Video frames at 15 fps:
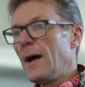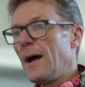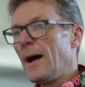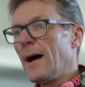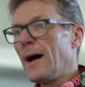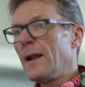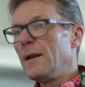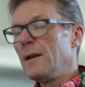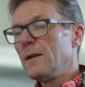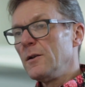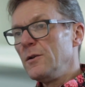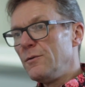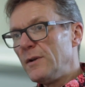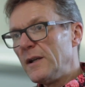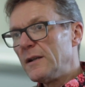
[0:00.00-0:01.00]
and
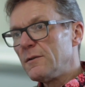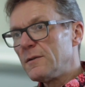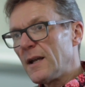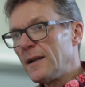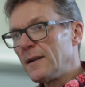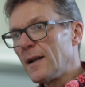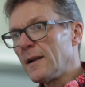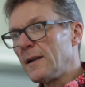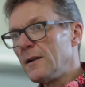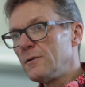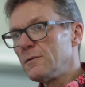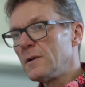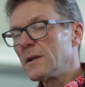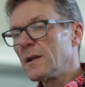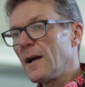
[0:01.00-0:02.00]
you need to take that
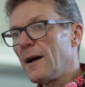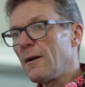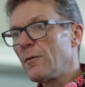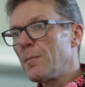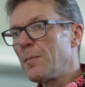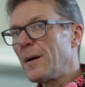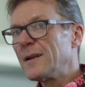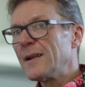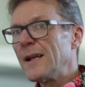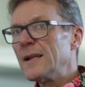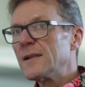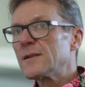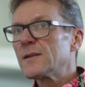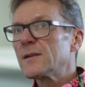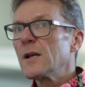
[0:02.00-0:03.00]
into account. But
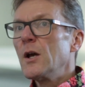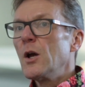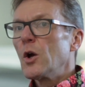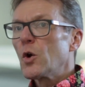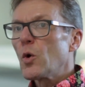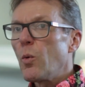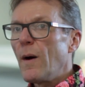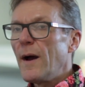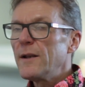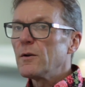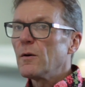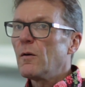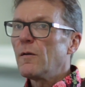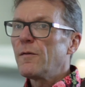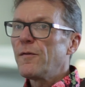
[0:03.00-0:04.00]
it's quite
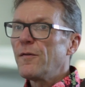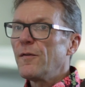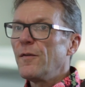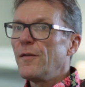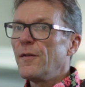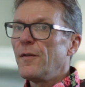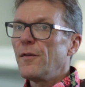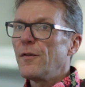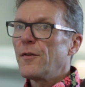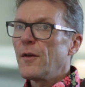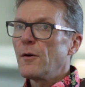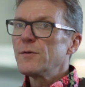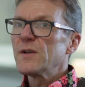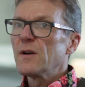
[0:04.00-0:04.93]
often those